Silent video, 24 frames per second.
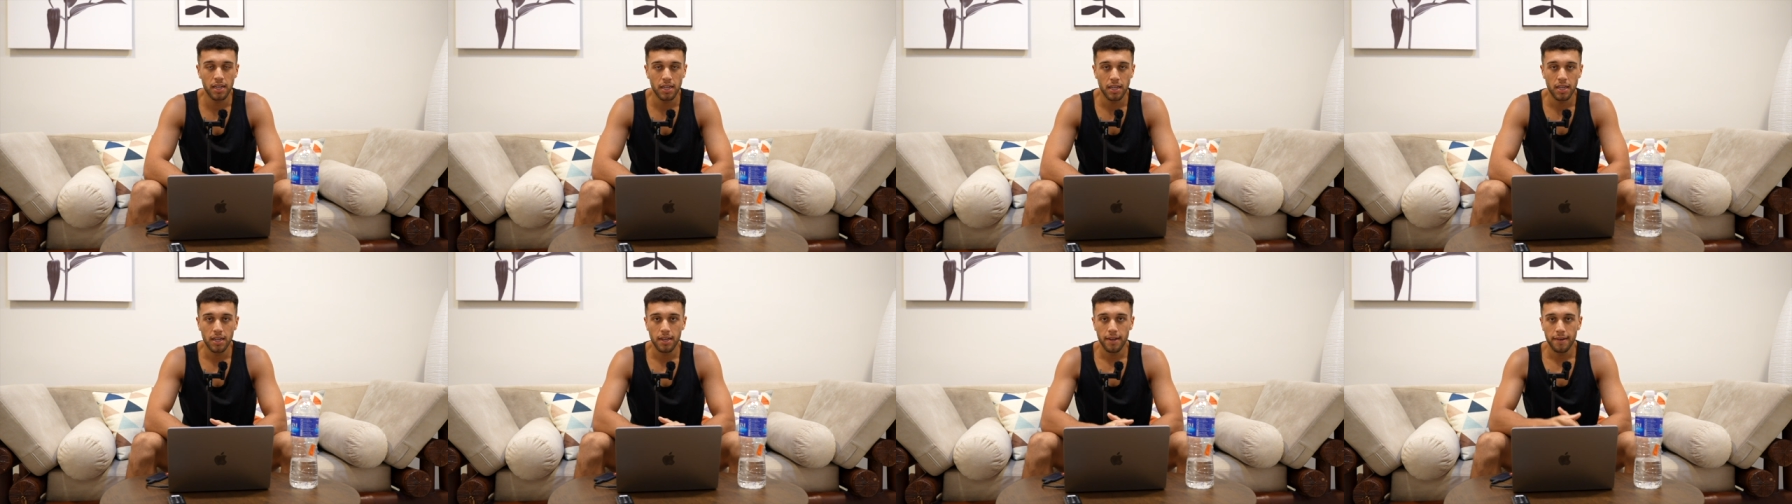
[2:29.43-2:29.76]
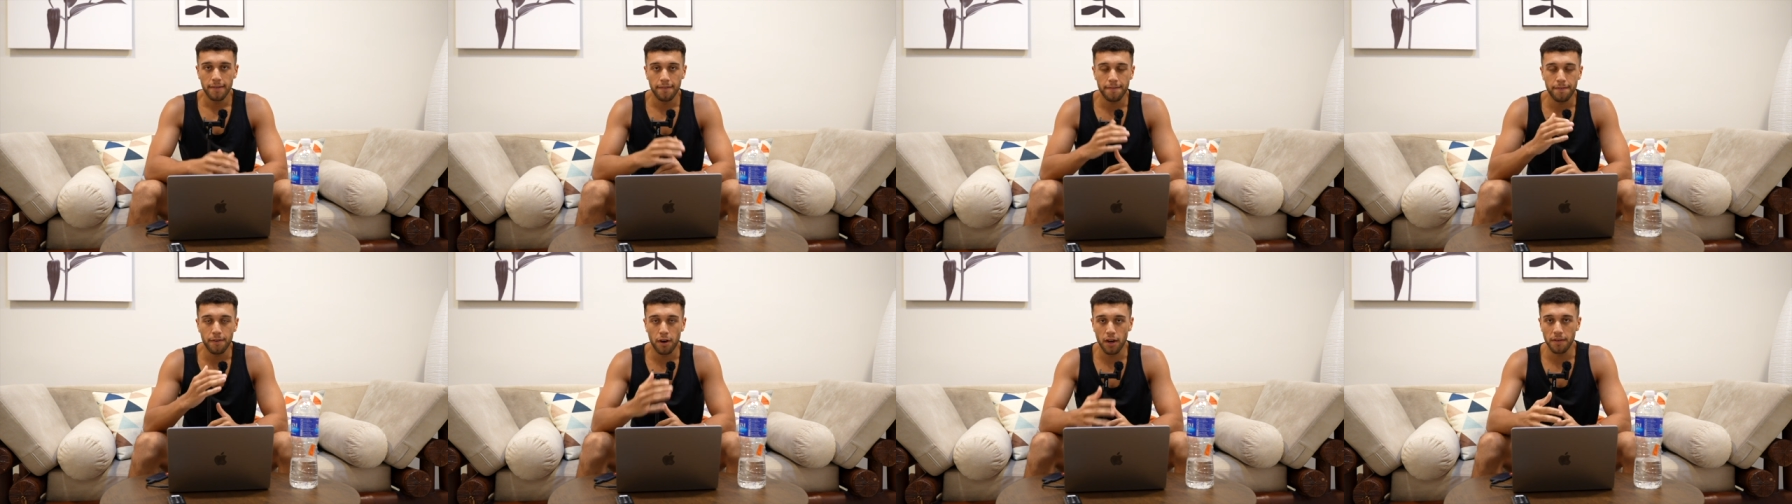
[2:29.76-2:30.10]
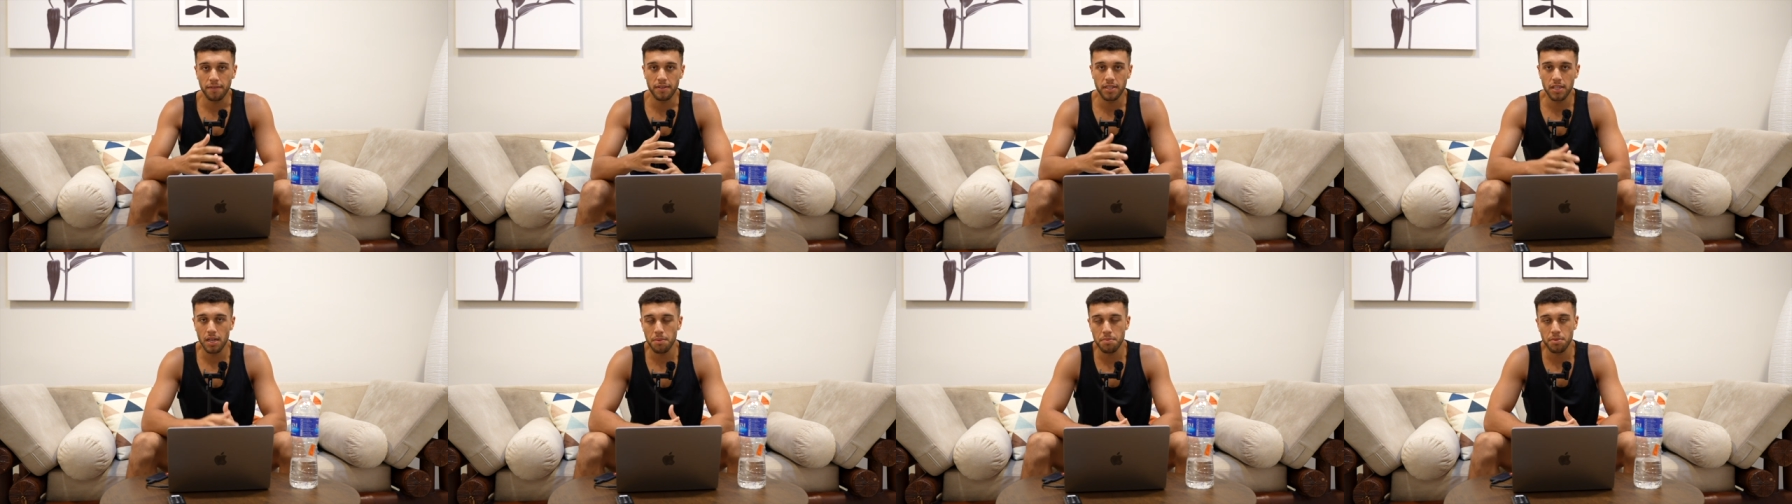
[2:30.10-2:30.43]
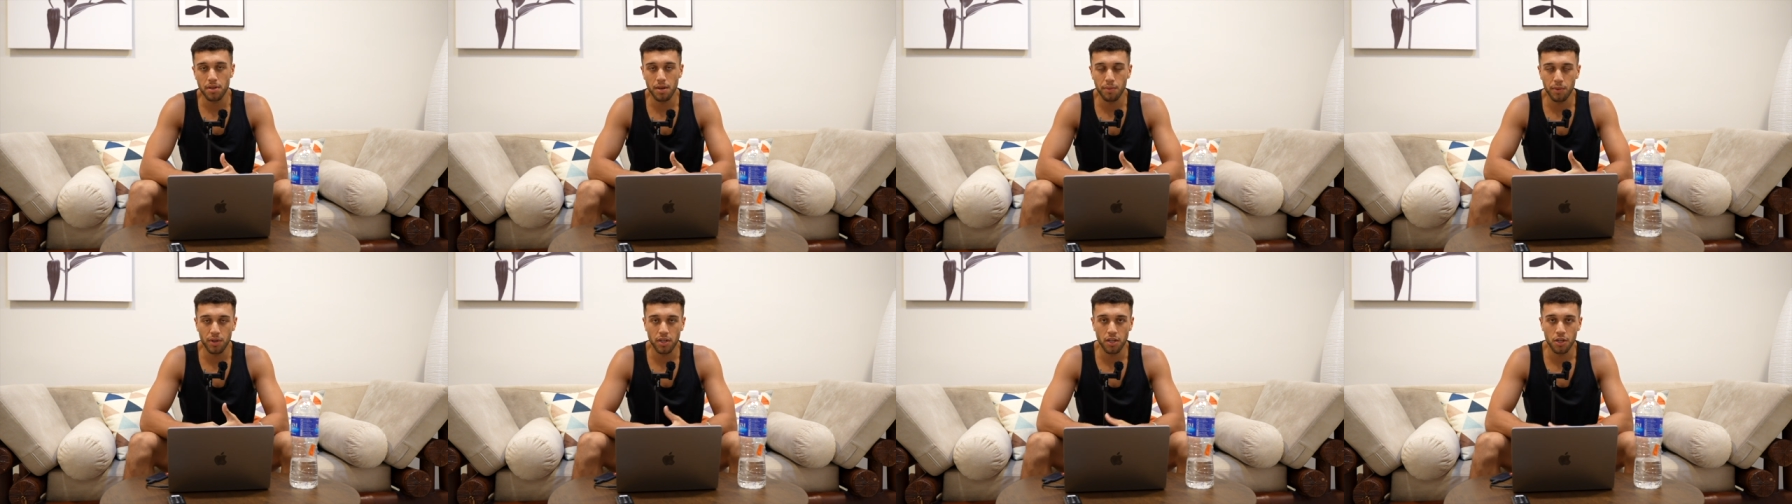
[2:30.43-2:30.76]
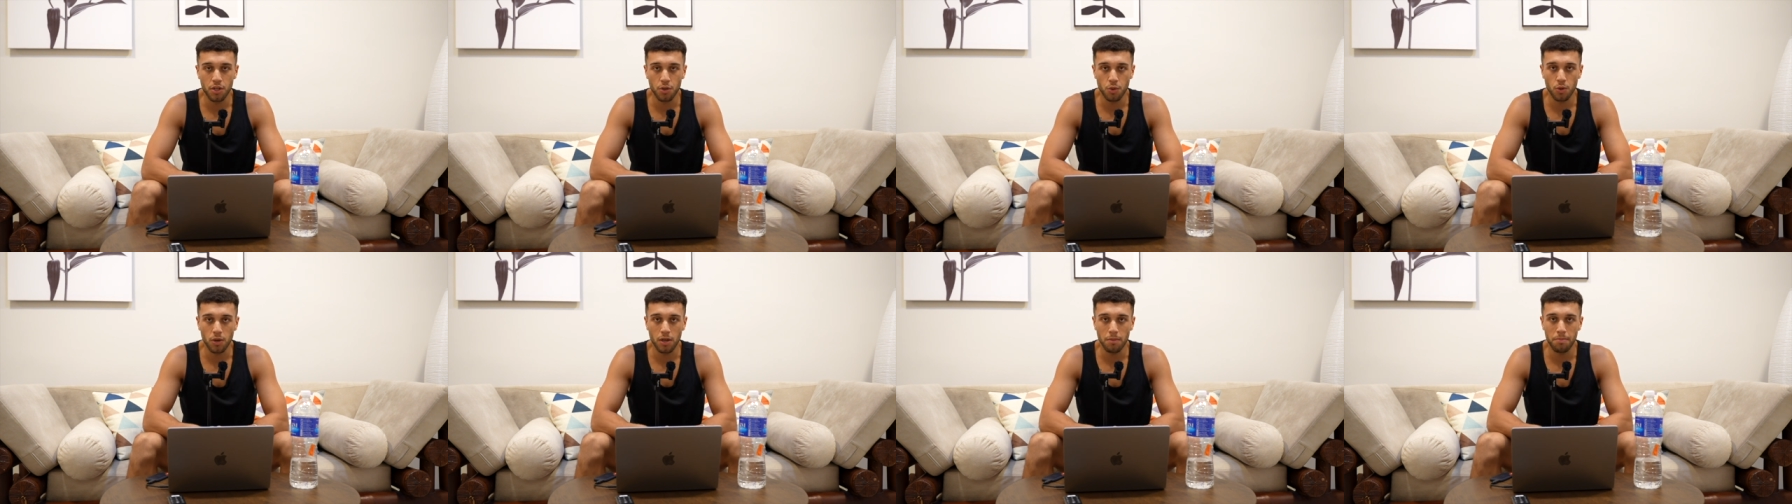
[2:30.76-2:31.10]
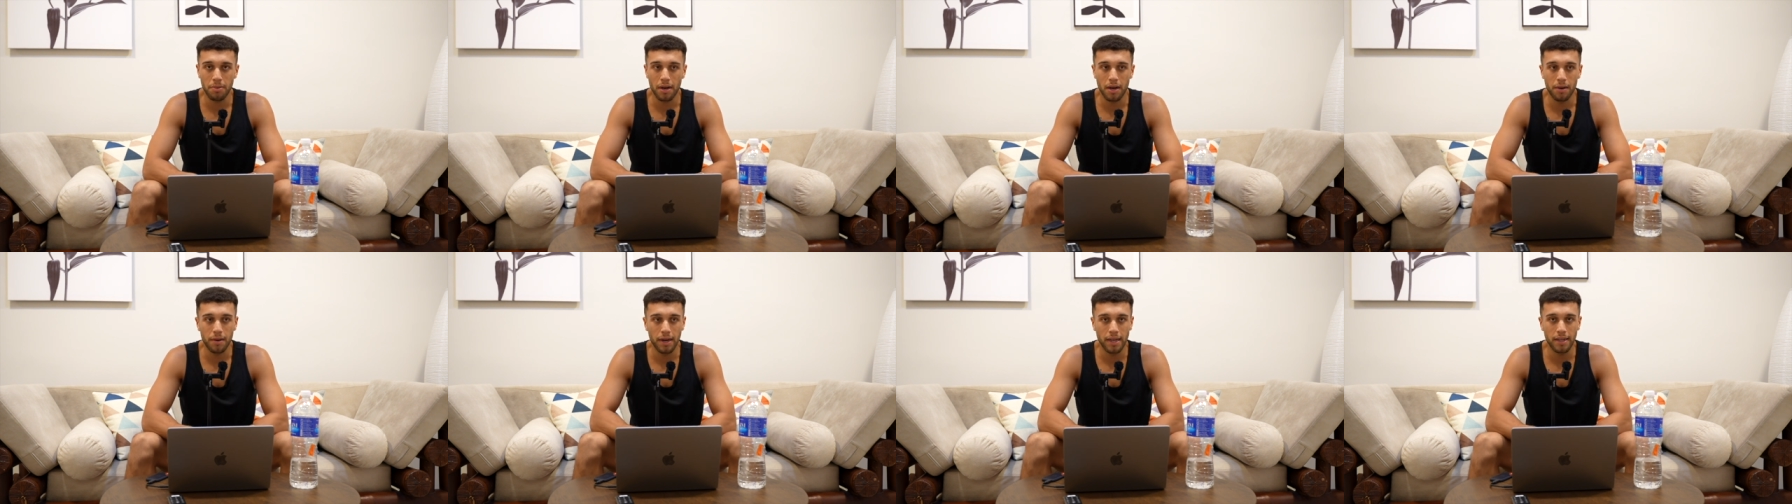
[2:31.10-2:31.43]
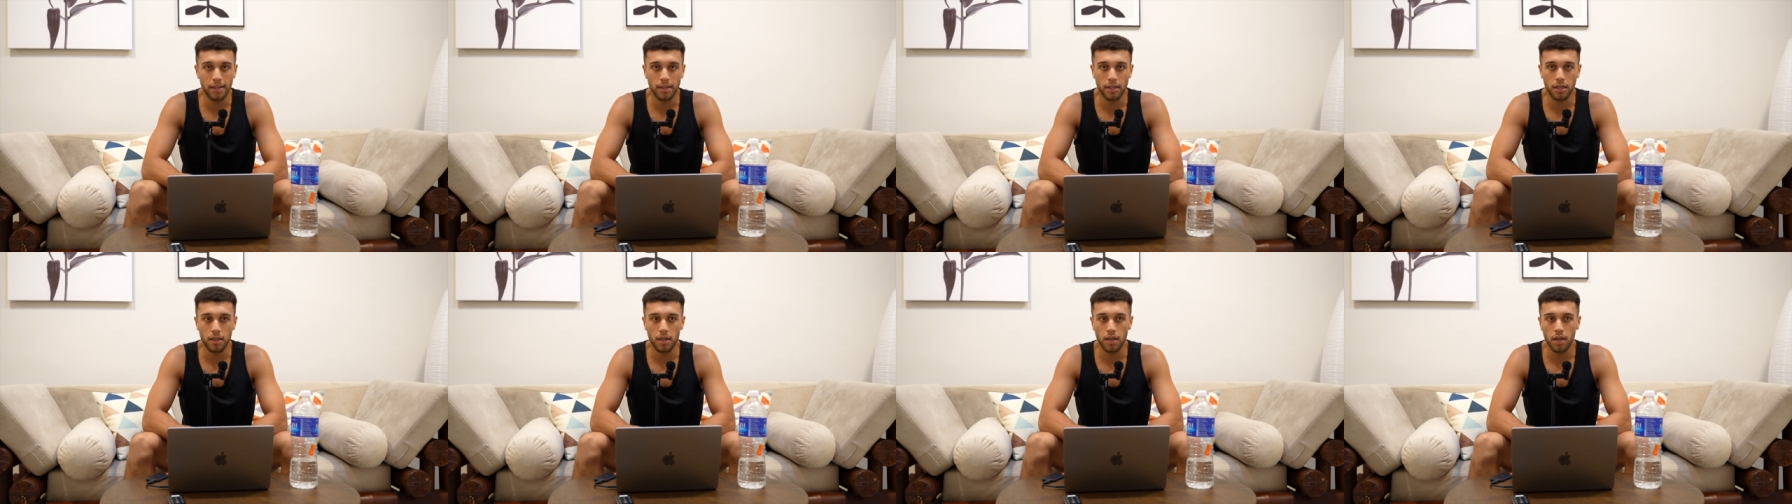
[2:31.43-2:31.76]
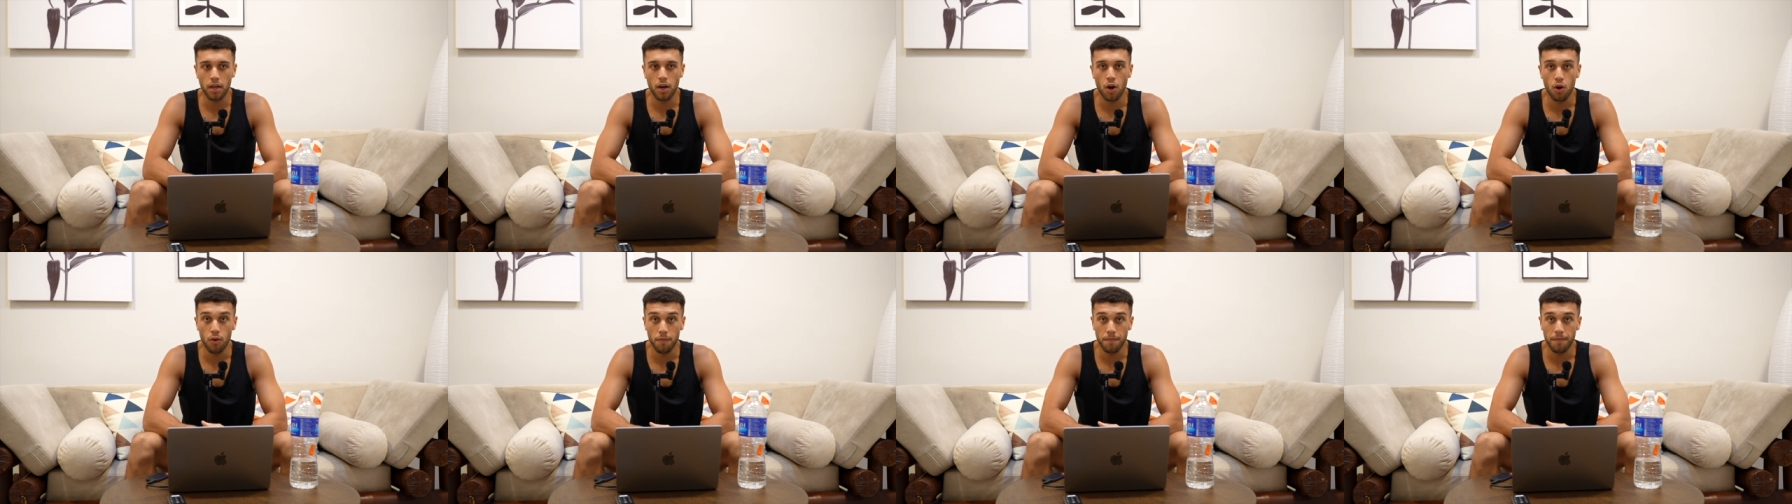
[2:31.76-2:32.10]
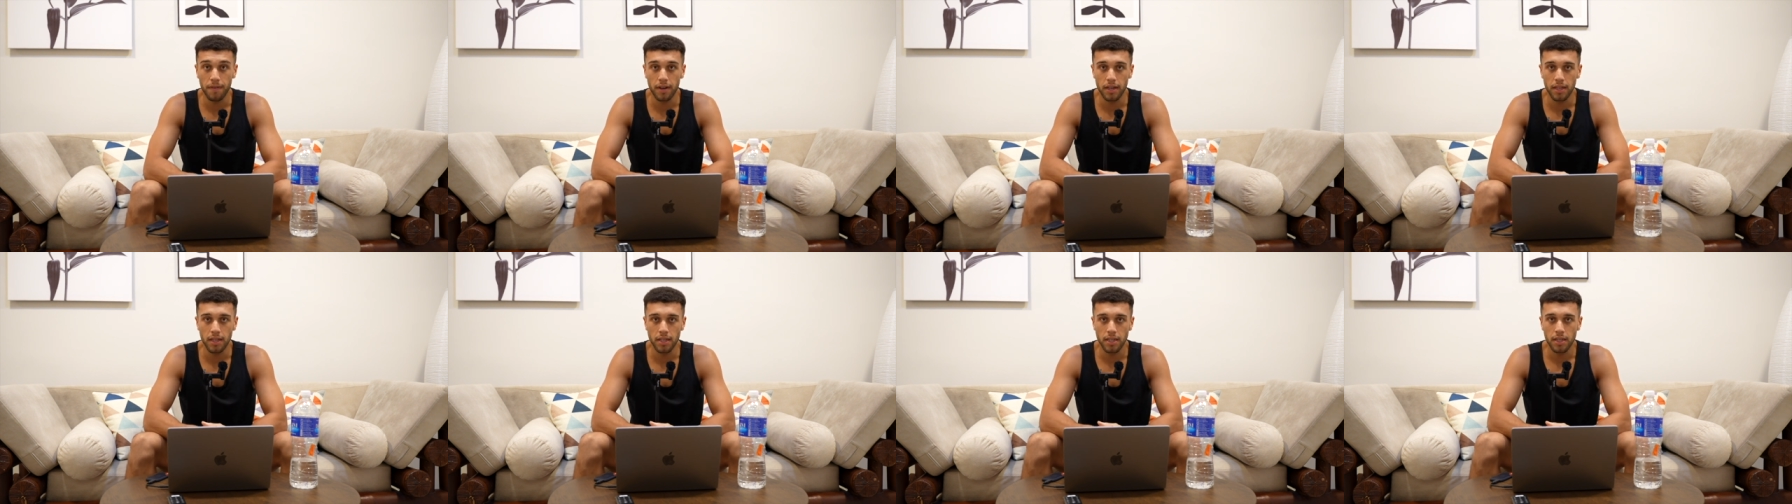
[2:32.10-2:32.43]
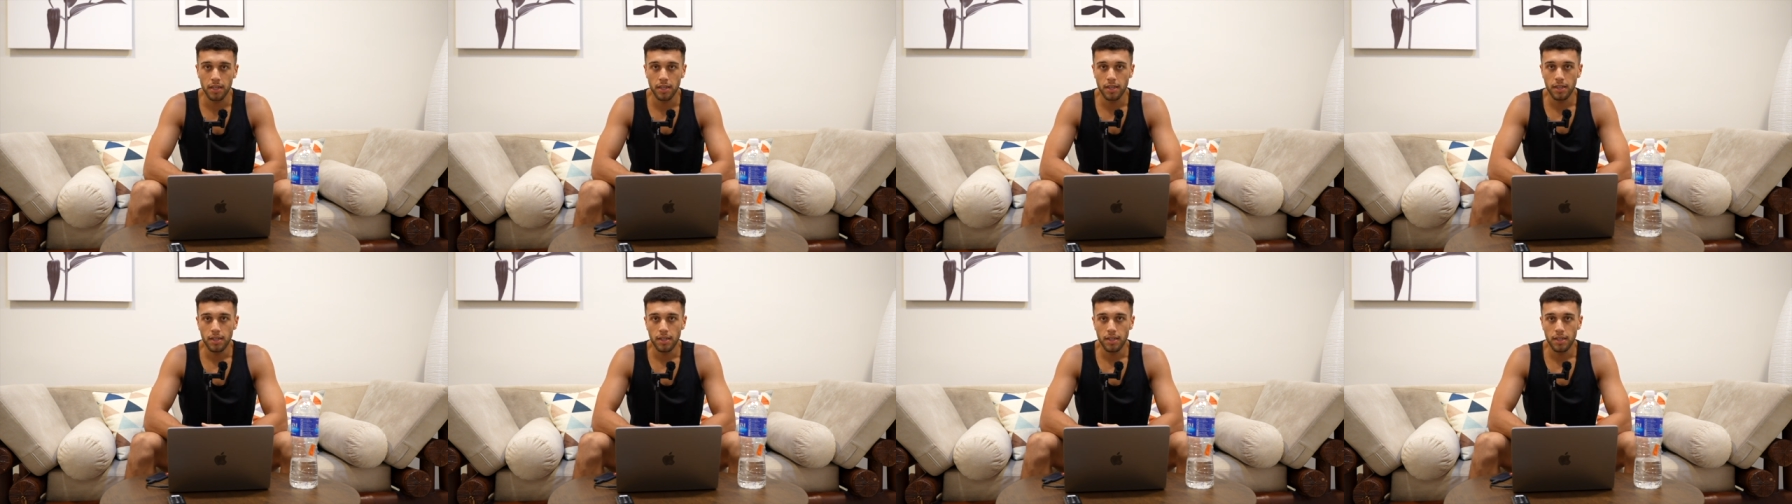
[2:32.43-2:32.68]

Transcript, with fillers: five steps that we're going to talk about and uh, hopefully and